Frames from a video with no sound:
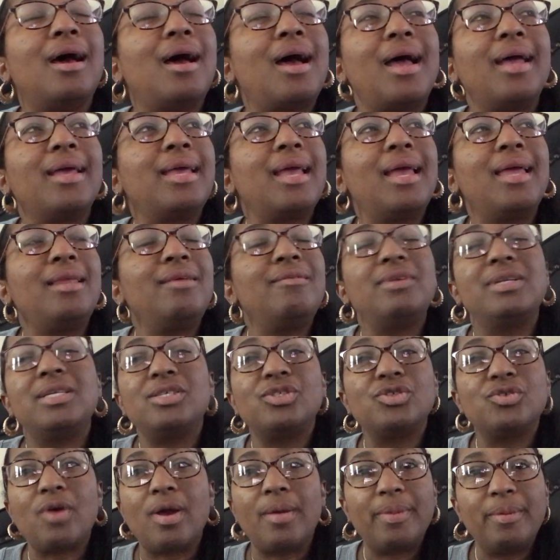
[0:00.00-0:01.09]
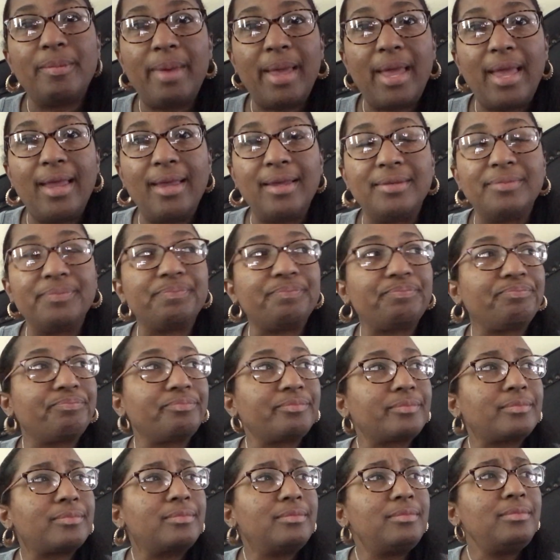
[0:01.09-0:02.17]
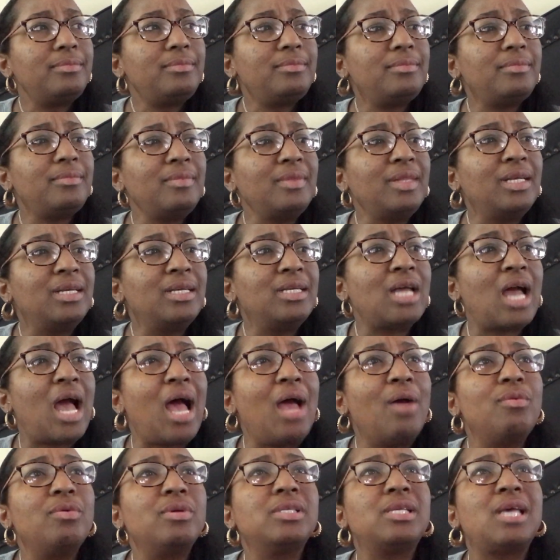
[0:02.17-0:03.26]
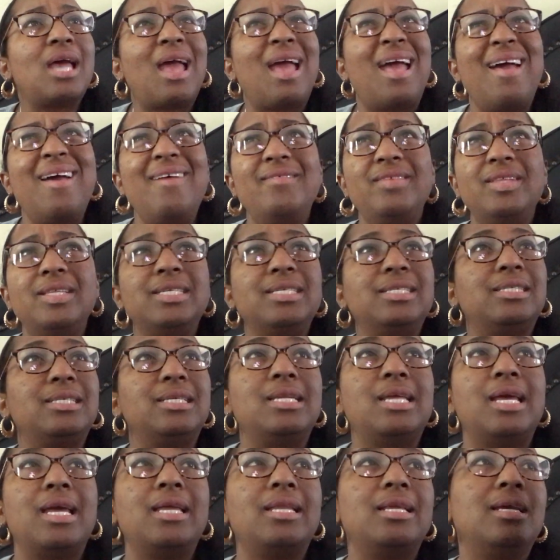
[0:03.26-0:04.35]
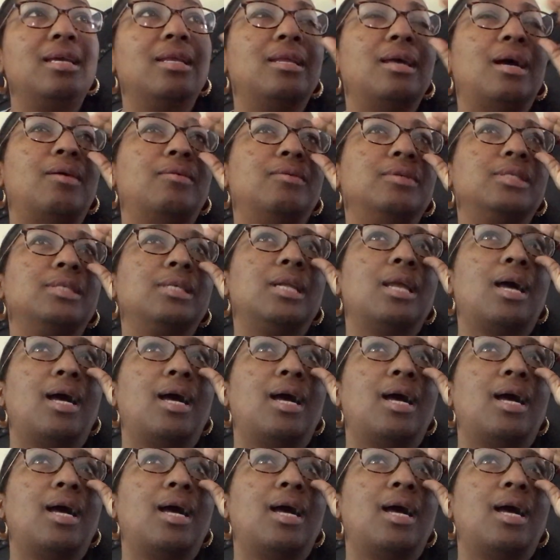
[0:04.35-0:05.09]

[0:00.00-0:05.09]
I can't even describe the pain. I was heavily sedated. I was in